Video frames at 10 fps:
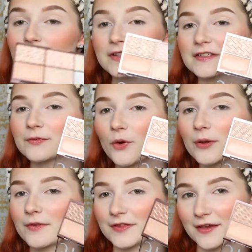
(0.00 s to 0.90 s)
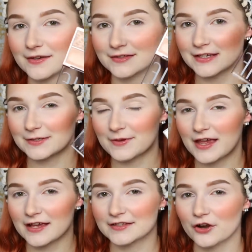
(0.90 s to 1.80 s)
reason I'm going with this is
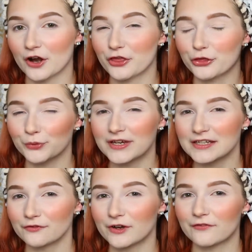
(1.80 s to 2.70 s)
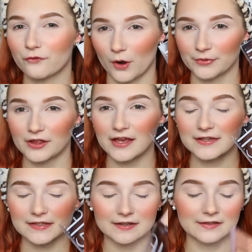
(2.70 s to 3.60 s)
because there are 3 different
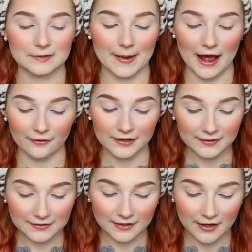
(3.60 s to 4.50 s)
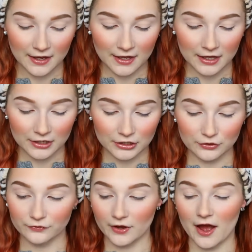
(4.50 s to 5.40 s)
formulas in this palette.
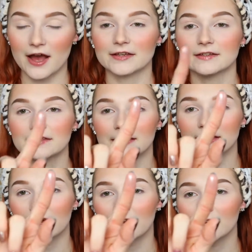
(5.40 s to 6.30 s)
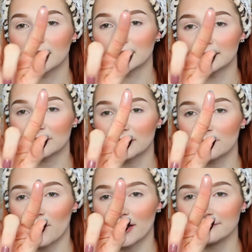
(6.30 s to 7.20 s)
You've got the glittery
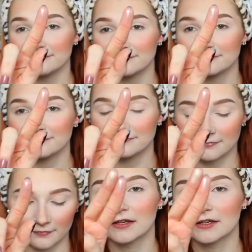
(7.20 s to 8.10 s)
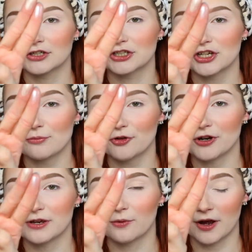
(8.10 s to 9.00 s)
one, the
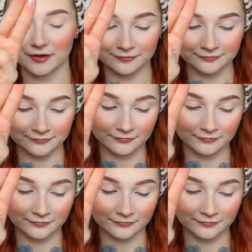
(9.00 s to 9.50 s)
shimmery one,